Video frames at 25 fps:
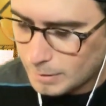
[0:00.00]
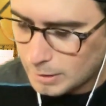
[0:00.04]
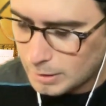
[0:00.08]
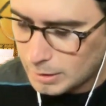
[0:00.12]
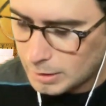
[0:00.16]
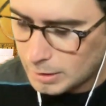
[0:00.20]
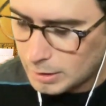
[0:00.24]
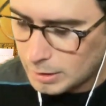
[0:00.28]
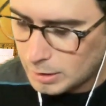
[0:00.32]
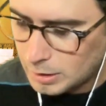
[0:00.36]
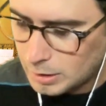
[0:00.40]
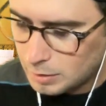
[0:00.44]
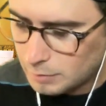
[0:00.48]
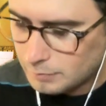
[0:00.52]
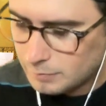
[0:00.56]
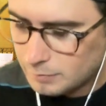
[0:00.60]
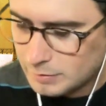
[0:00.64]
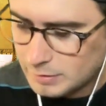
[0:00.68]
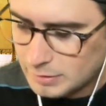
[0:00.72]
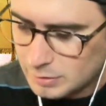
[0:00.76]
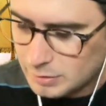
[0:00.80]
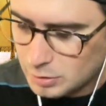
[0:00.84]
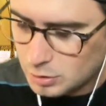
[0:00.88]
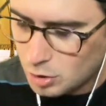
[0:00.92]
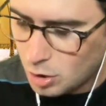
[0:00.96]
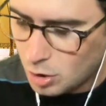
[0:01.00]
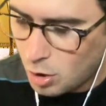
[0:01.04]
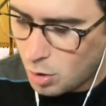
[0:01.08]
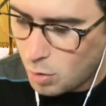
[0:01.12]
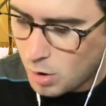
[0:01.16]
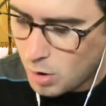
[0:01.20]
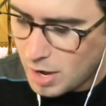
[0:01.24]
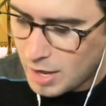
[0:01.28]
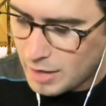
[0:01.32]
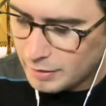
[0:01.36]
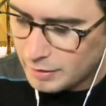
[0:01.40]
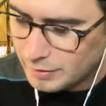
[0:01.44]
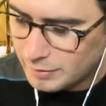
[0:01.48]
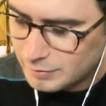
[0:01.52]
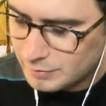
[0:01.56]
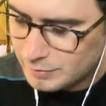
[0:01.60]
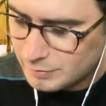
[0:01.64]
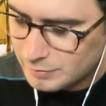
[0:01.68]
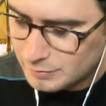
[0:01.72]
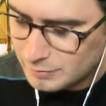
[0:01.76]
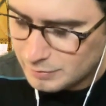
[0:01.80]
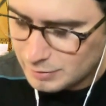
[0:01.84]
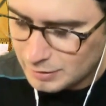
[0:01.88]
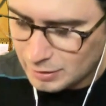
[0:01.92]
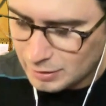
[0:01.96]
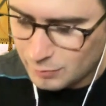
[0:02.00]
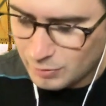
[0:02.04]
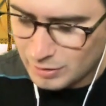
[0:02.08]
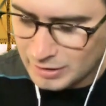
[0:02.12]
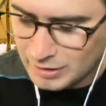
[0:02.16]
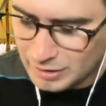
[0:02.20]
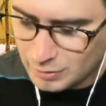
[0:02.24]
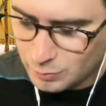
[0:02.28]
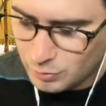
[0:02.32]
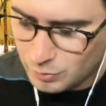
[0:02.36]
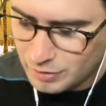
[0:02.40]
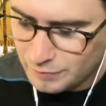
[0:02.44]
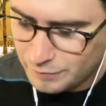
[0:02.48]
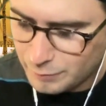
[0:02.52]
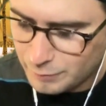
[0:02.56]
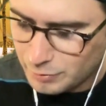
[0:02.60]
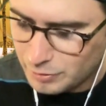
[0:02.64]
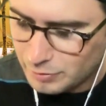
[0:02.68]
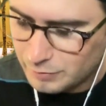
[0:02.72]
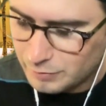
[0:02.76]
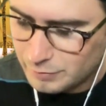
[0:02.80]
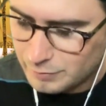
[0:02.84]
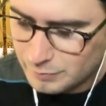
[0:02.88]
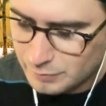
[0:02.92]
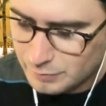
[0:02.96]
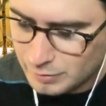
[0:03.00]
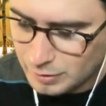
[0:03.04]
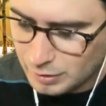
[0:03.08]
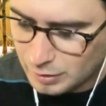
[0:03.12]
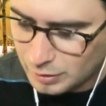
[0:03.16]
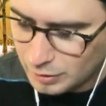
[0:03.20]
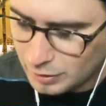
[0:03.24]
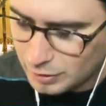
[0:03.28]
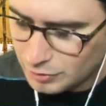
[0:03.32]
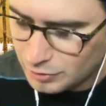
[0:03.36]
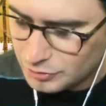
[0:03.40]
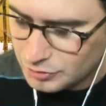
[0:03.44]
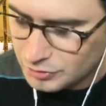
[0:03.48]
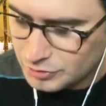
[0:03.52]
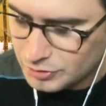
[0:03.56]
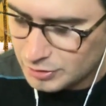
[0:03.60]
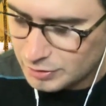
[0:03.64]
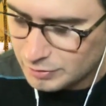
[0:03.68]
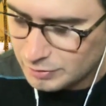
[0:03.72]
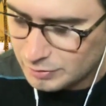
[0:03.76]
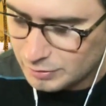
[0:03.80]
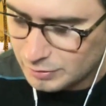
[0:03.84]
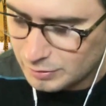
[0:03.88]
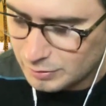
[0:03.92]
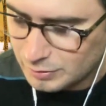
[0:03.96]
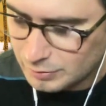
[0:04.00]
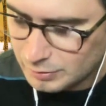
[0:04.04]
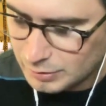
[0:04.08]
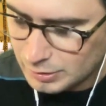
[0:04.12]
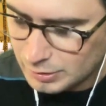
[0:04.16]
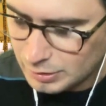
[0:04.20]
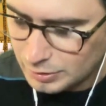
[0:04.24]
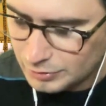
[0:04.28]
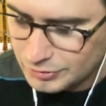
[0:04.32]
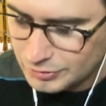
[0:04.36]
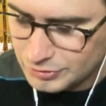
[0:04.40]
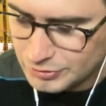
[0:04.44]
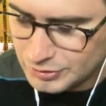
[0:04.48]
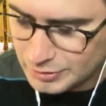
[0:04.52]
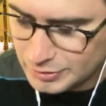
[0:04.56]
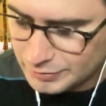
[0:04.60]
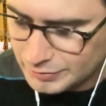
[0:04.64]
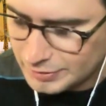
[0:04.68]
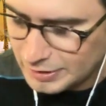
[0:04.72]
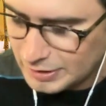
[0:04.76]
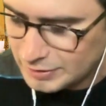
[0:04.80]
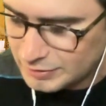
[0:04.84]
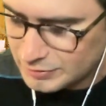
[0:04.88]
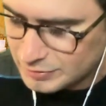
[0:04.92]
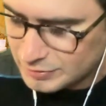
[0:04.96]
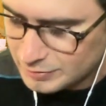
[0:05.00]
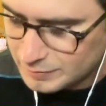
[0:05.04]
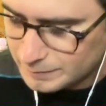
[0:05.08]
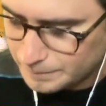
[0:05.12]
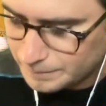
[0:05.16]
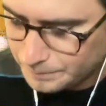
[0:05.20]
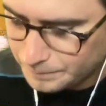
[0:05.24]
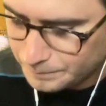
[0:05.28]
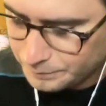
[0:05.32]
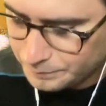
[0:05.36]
Uh, go away. How do I get away from it? Alright, I'll just hit. I'll just hit thanks.